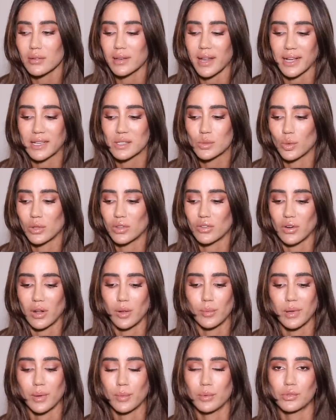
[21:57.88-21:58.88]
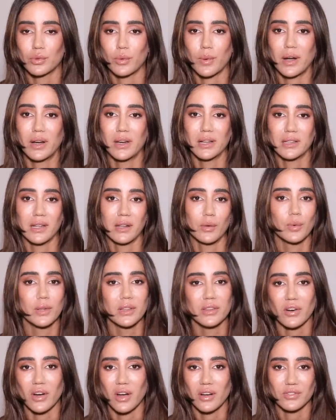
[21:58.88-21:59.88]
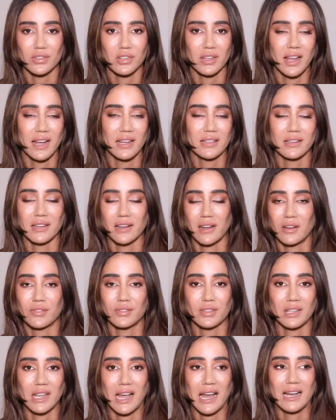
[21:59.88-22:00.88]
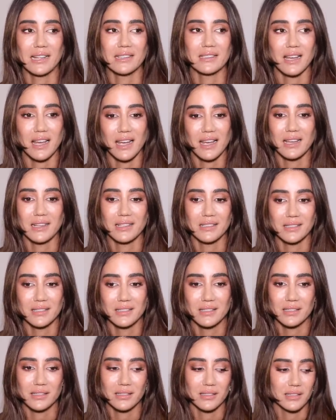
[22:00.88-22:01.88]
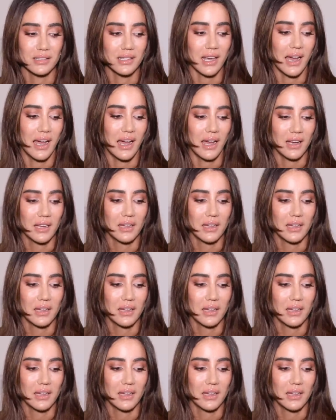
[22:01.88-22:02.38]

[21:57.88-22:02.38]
next winter I'll be able to wear it, and winter after that, and yeah.